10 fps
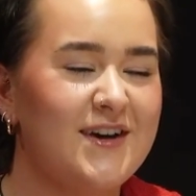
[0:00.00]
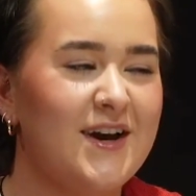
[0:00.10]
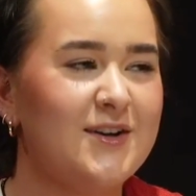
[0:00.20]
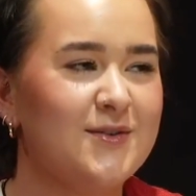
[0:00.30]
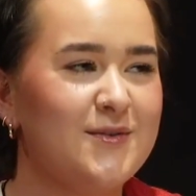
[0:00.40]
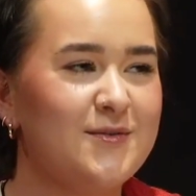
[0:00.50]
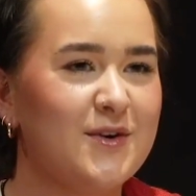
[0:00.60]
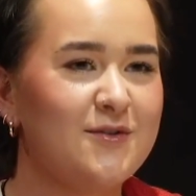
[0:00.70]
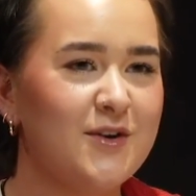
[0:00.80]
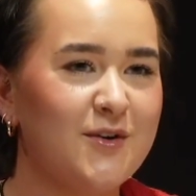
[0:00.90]
So, I know we've
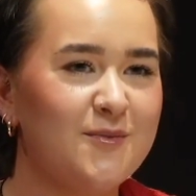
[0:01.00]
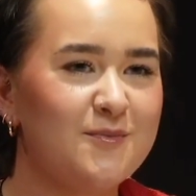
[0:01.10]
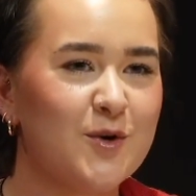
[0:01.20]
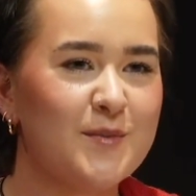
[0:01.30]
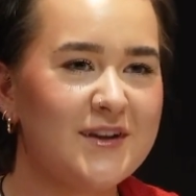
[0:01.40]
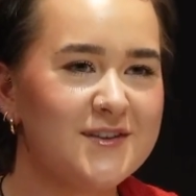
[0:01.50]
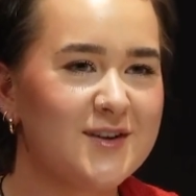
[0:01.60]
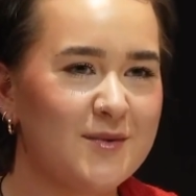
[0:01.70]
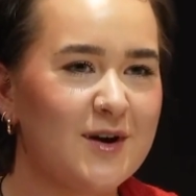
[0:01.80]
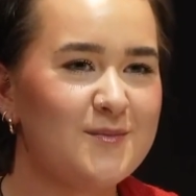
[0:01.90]
got a few more meetings
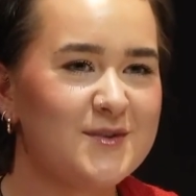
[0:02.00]
coming up.